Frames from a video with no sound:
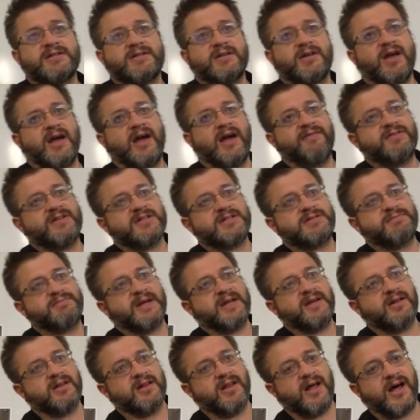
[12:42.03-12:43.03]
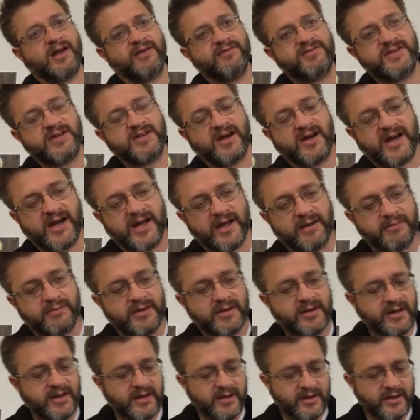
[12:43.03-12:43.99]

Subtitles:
You have to spend a lot of time